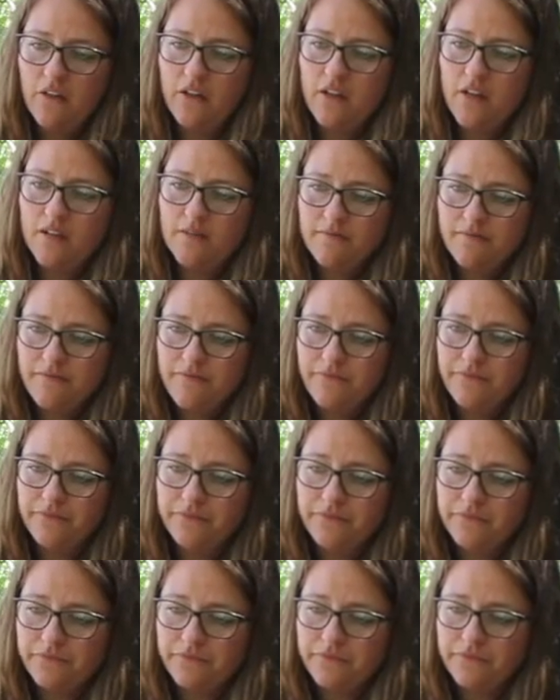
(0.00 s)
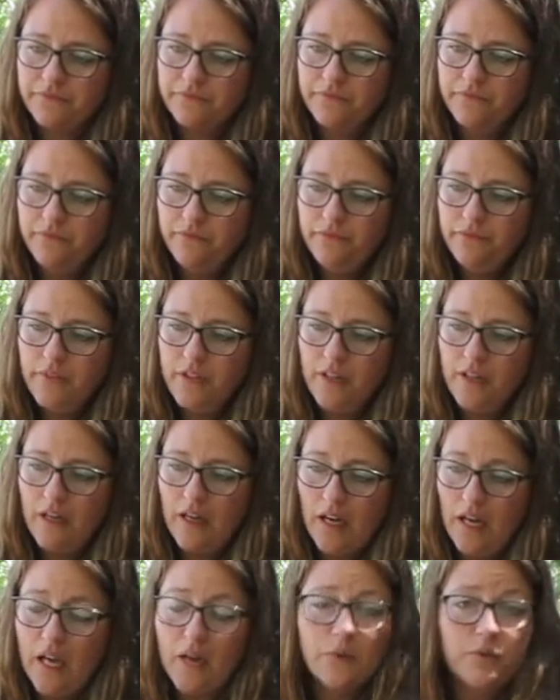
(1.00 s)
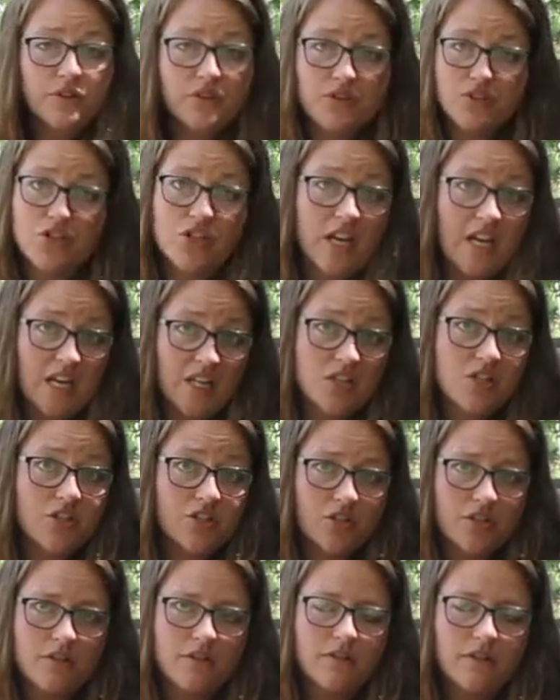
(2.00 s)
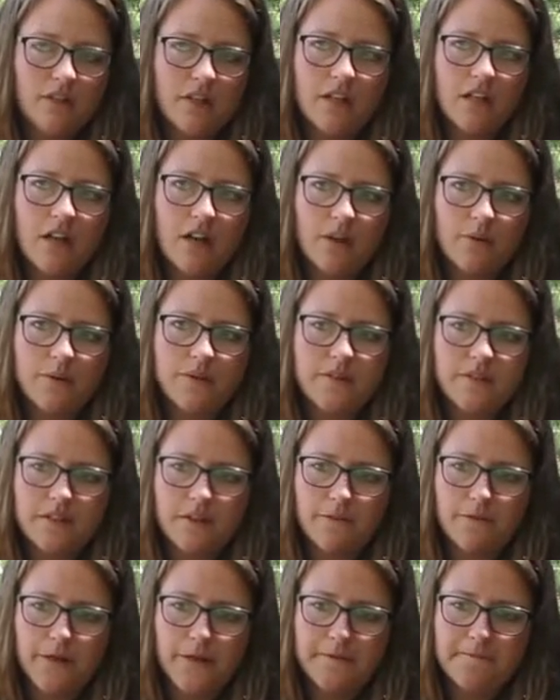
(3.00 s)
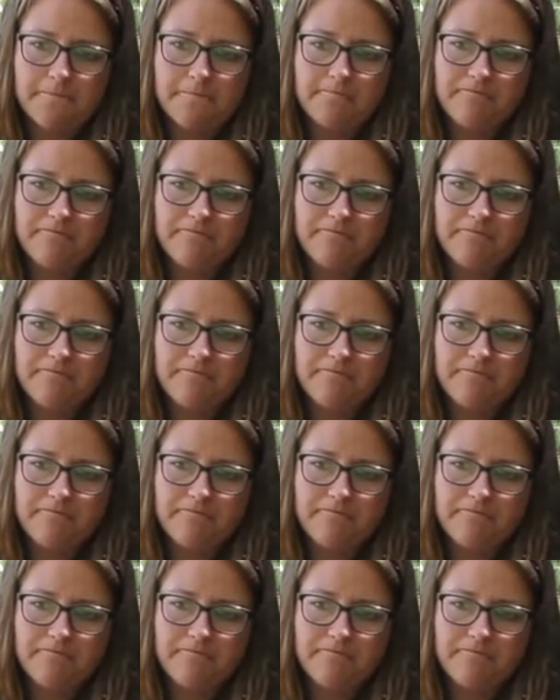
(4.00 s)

that I was changed, like I was different.